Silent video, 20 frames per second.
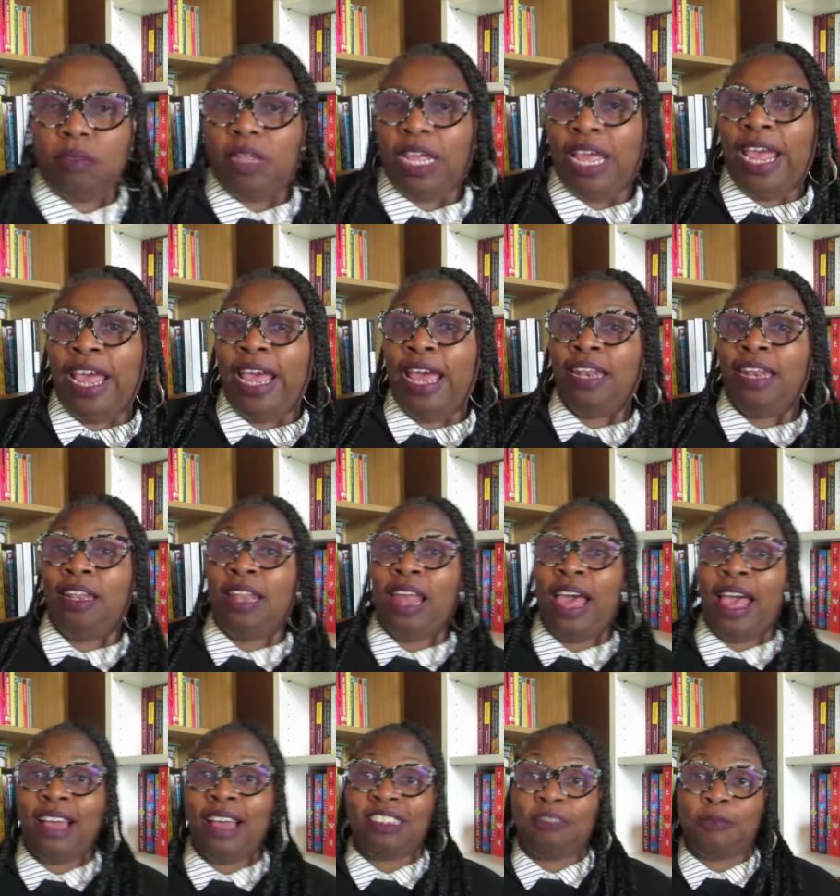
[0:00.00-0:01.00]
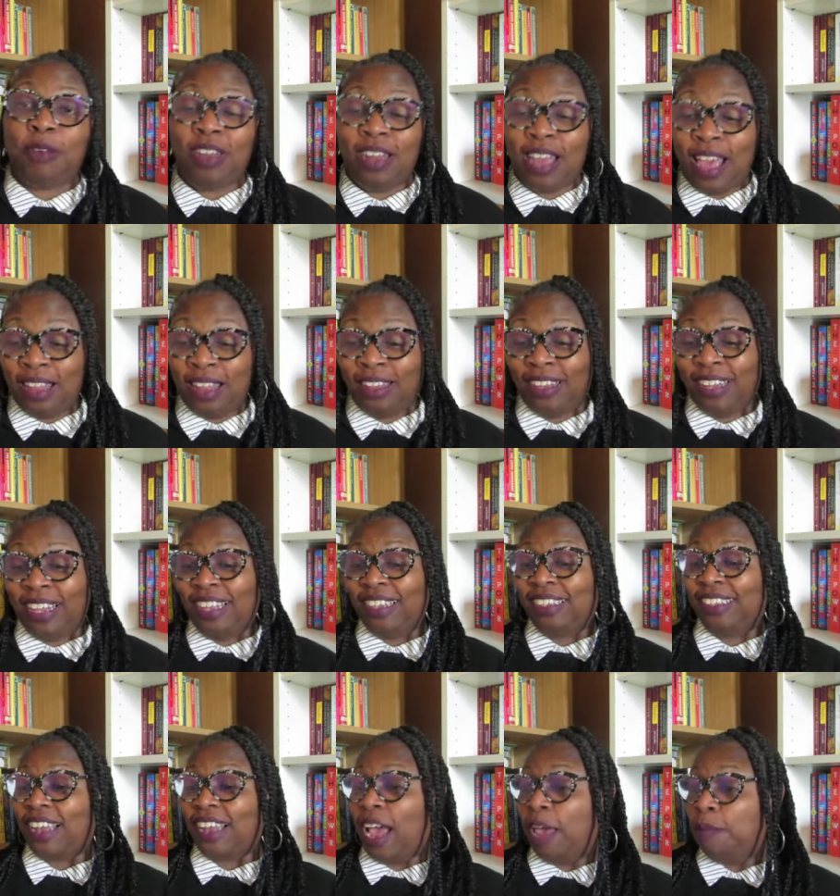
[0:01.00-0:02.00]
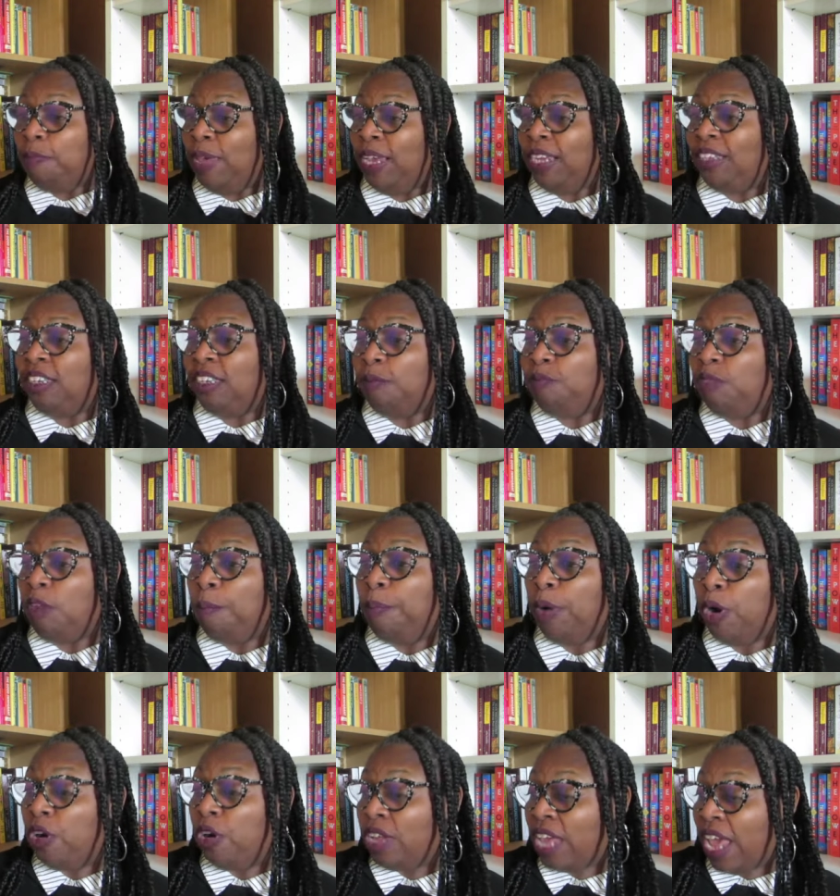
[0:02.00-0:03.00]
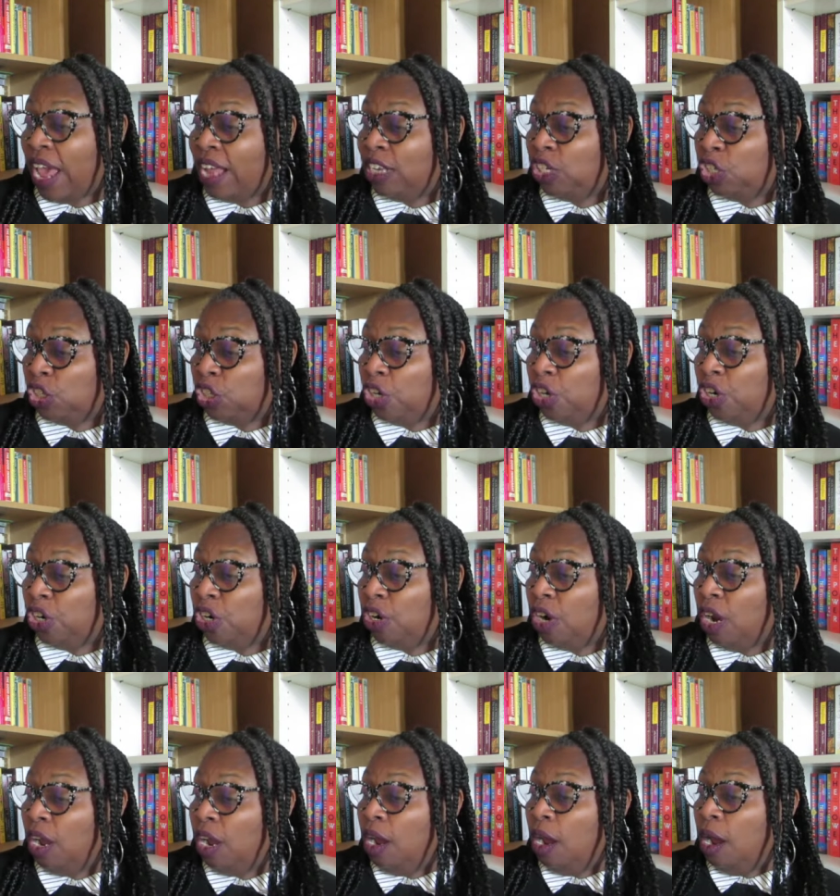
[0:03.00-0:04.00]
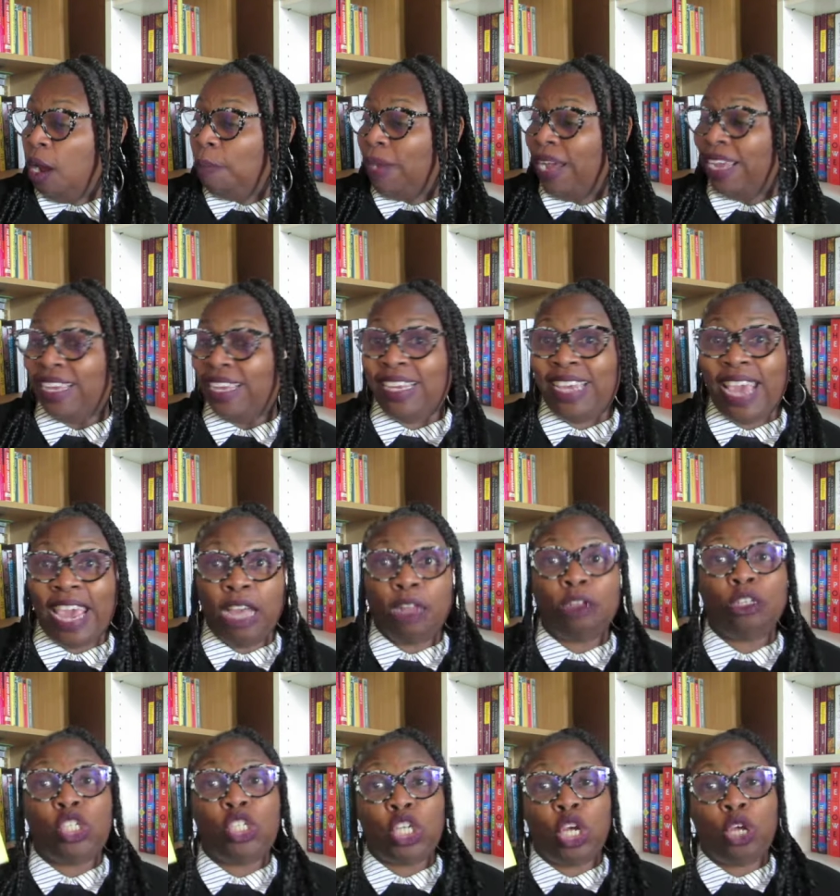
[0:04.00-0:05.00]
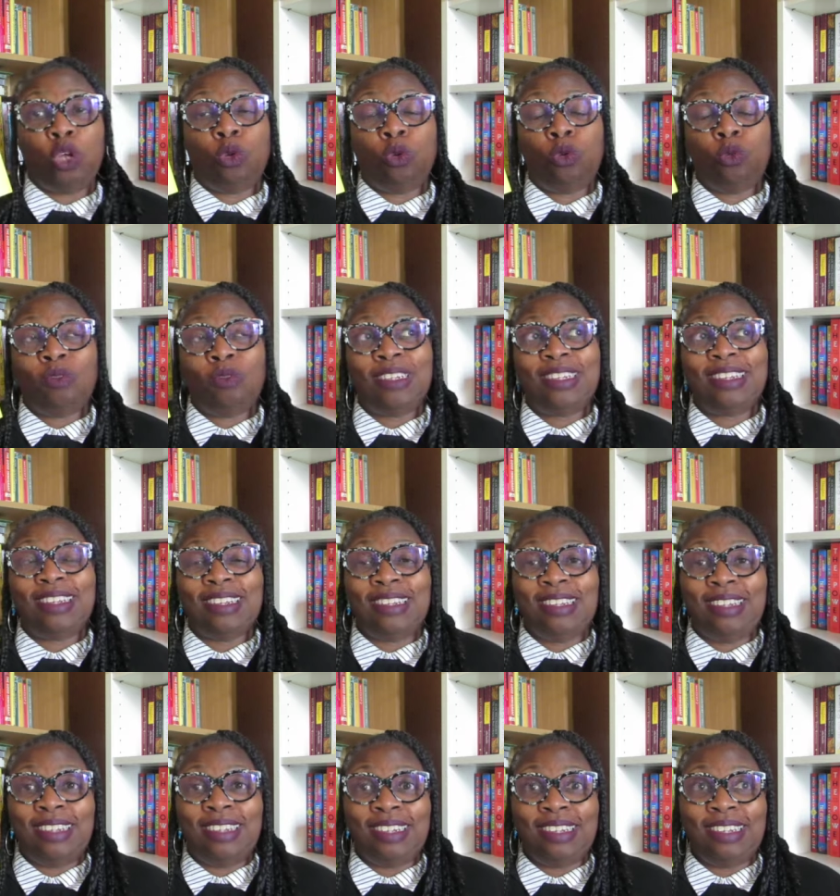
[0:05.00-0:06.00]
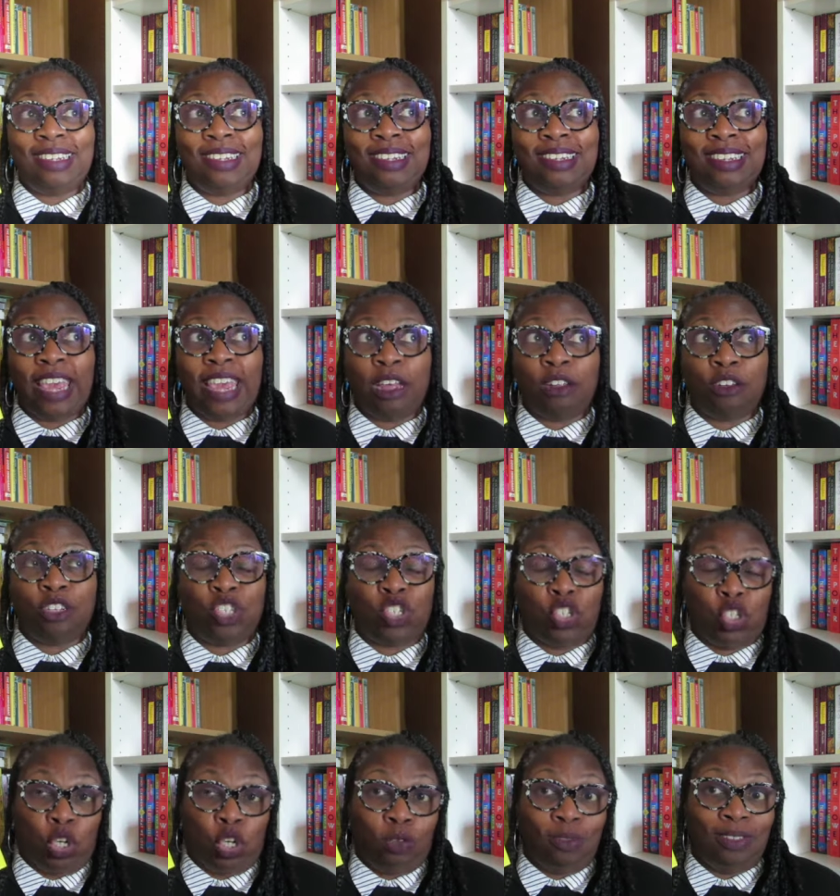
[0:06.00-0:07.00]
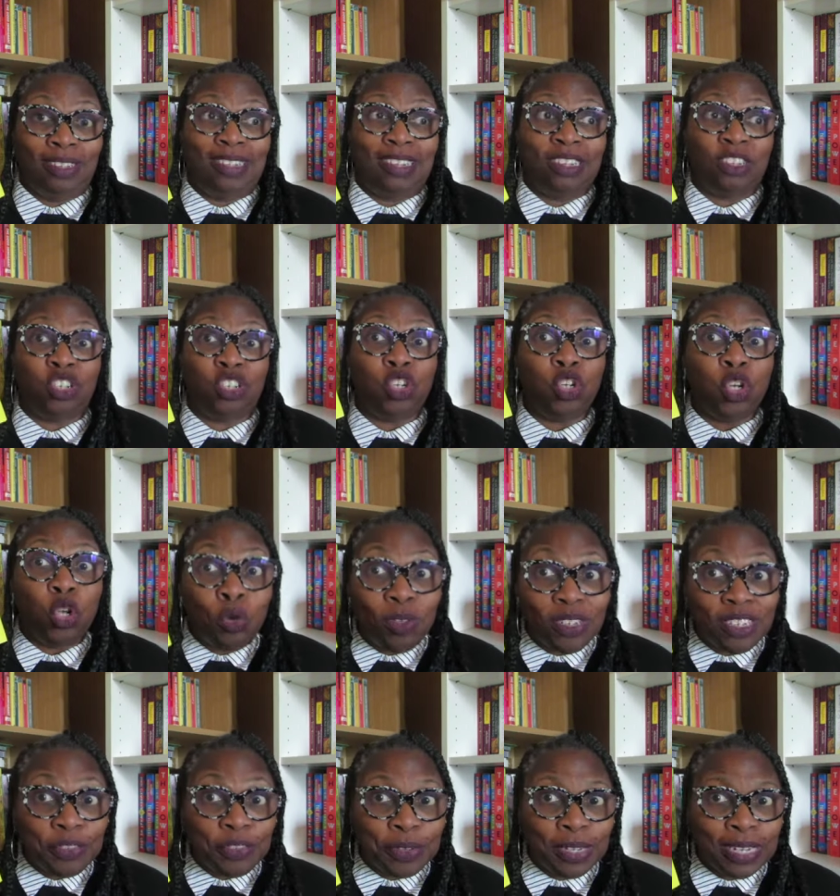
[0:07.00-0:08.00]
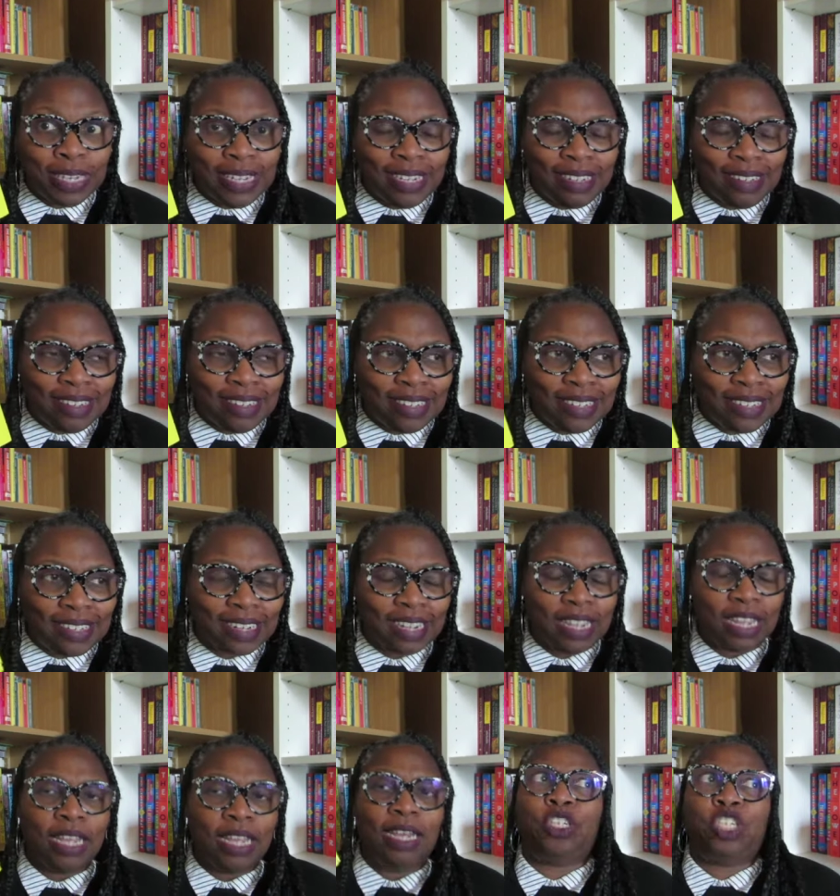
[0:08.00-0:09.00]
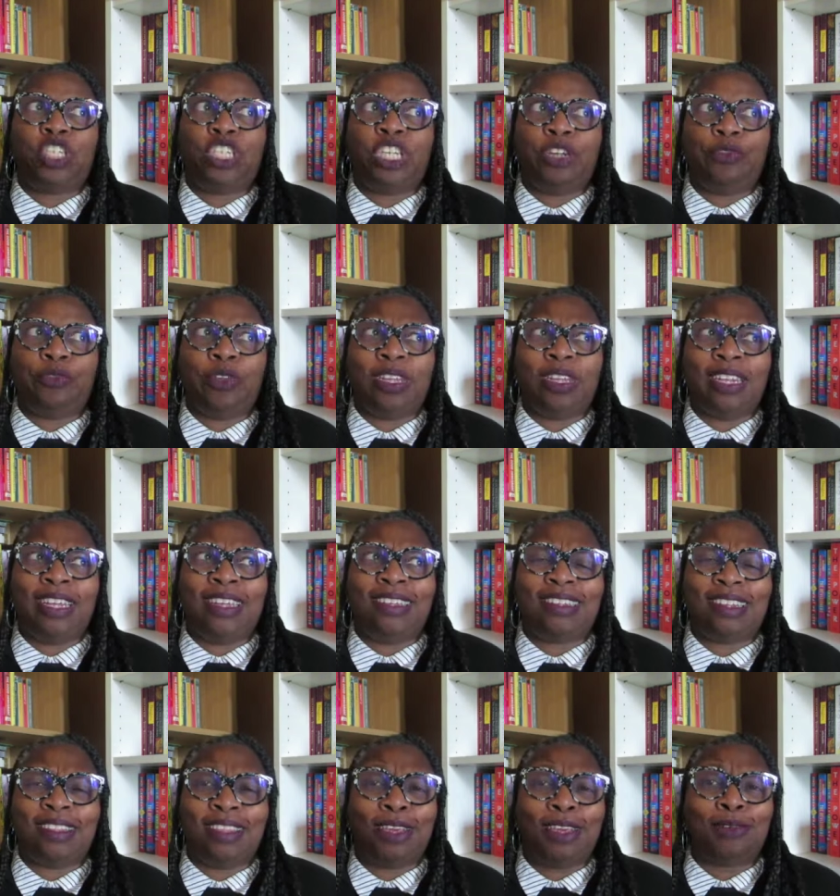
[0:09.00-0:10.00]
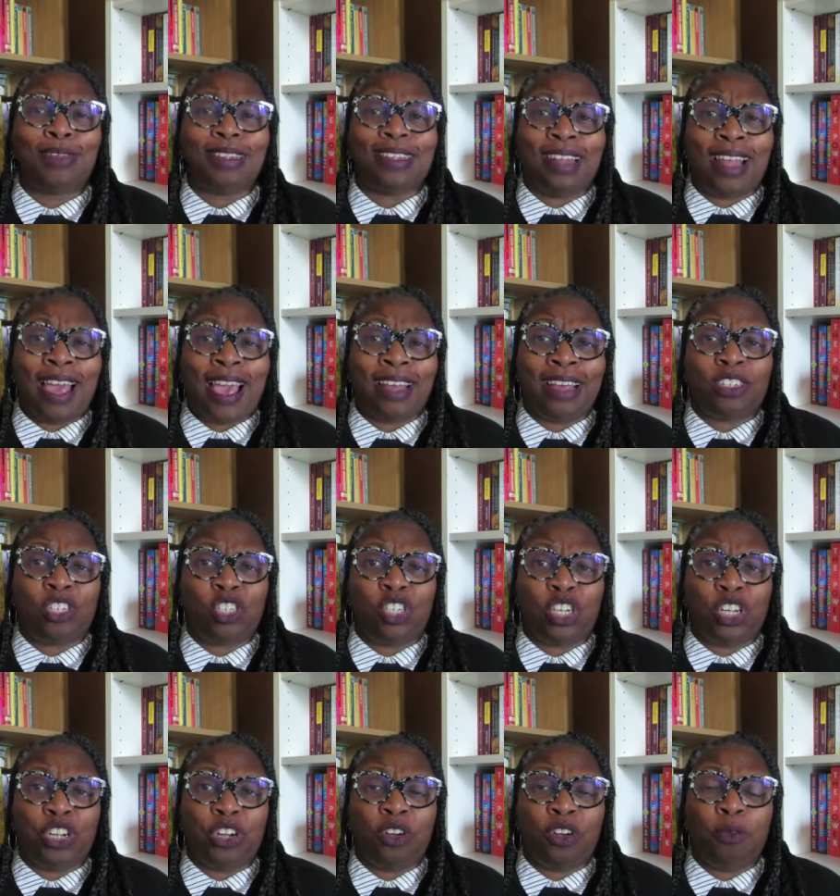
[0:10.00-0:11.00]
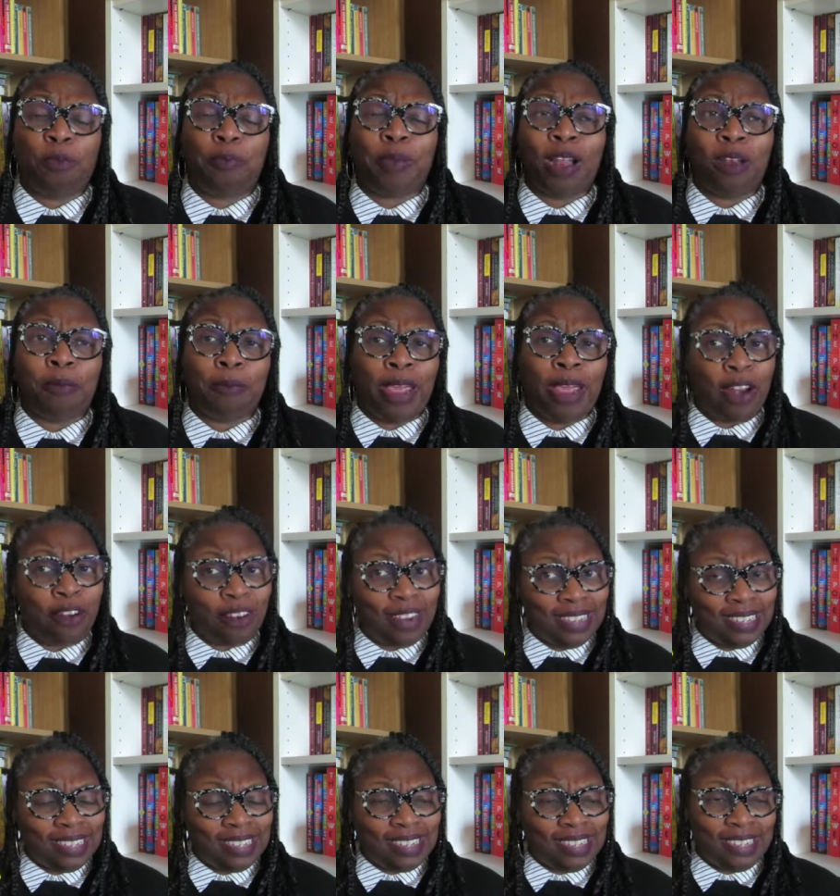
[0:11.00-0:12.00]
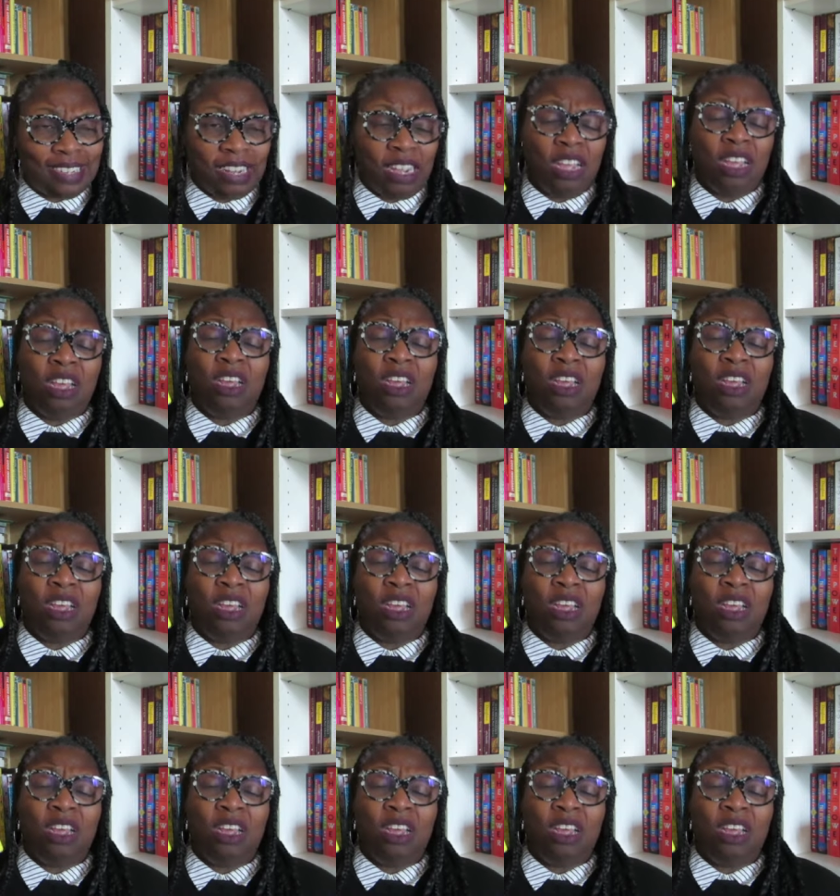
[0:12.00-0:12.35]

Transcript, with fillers: And last but not least, I picked up the Birdcatcher by Gayl Jones. This is Gayl Jones's newest release. She released, I think it was last year, Palmares,